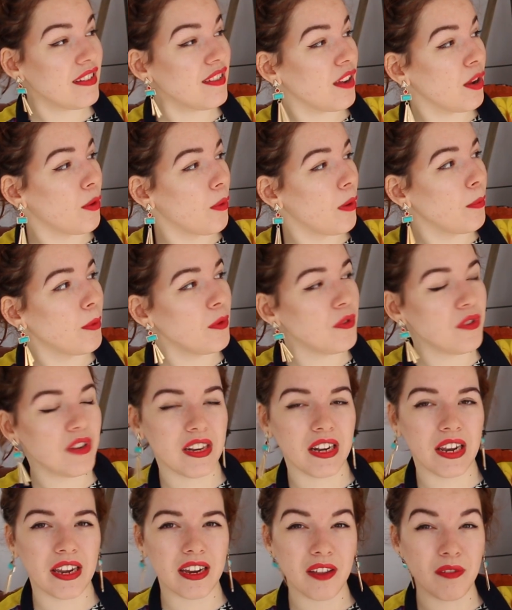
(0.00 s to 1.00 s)
so I
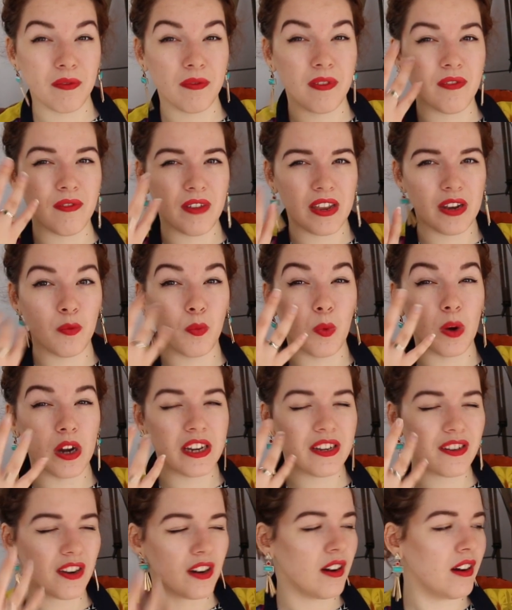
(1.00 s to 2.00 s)
wanted like a vivid
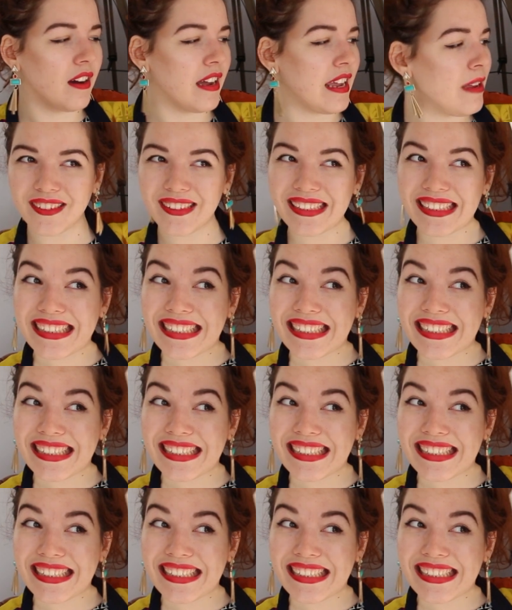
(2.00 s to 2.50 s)
white eye.